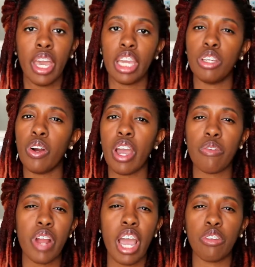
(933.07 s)
and you don't
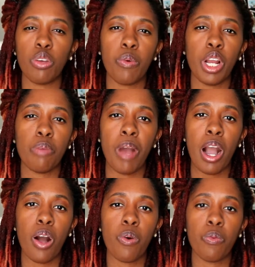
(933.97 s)
ever have to worry
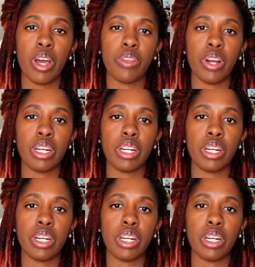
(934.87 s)
about whether or